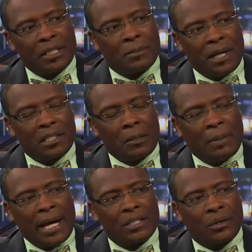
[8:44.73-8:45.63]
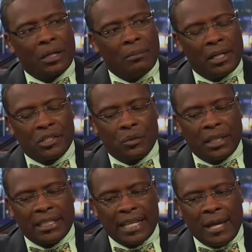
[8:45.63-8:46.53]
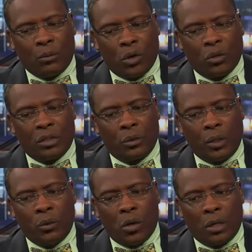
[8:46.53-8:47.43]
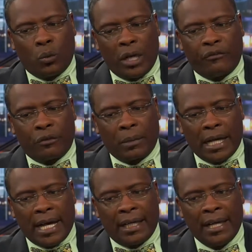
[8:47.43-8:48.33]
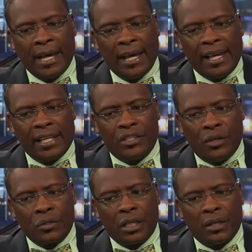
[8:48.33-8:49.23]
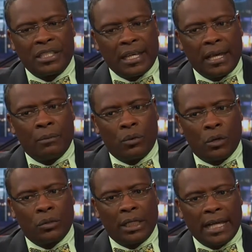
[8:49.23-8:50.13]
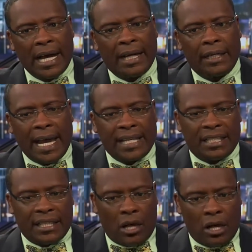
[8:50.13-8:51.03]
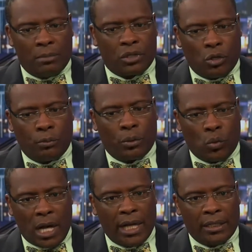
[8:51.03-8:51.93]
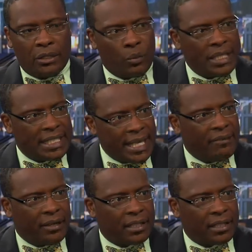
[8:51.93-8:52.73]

especially pastoring and ministry, the same road that we run away from God is usually the same road that God has his arms open wide to receive